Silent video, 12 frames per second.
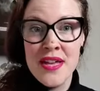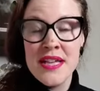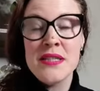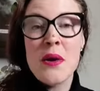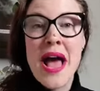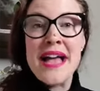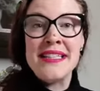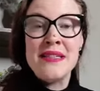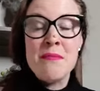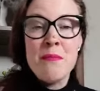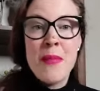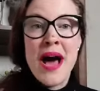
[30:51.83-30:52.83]
So as
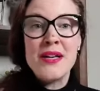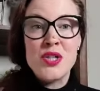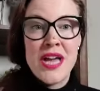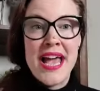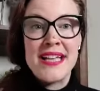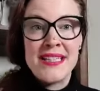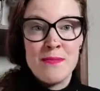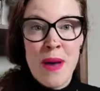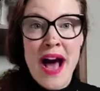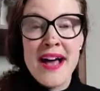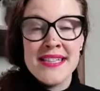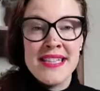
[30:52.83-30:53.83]
much as
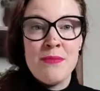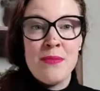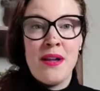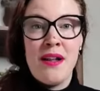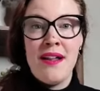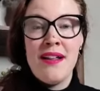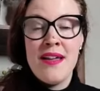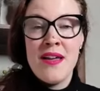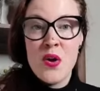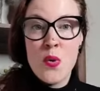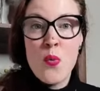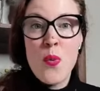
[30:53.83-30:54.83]
possible,
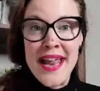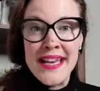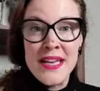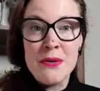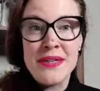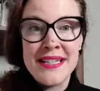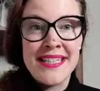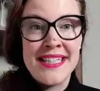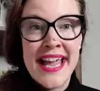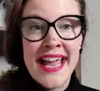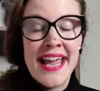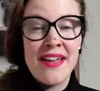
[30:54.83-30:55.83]
when you are
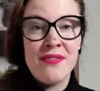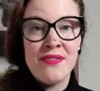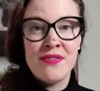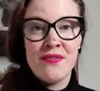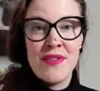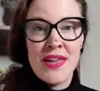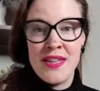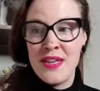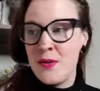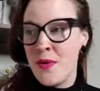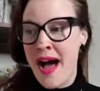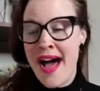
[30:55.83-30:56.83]
safe, whether
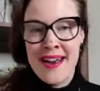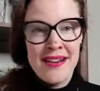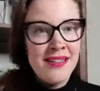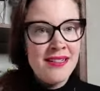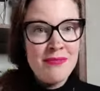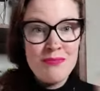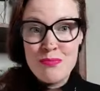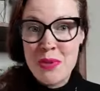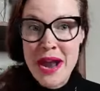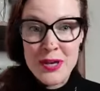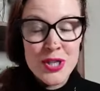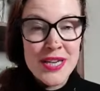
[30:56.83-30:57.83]
you are
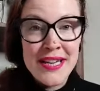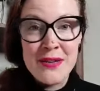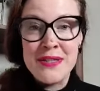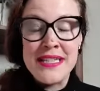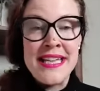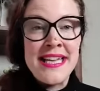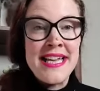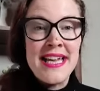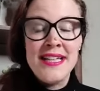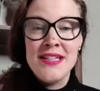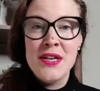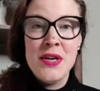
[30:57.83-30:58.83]
brushing your
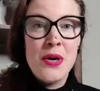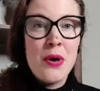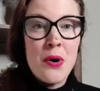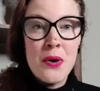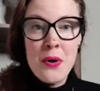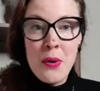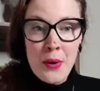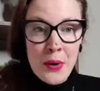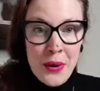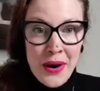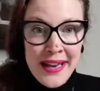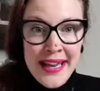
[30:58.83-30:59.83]
teeth or you're
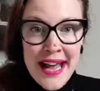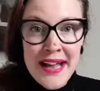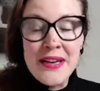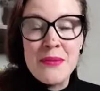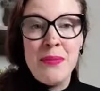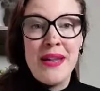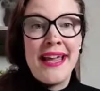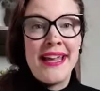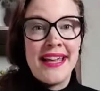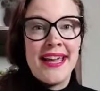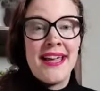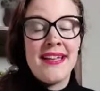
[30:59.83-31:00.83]
curling under
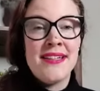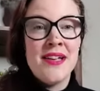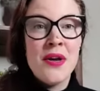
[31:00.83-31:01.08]
blanket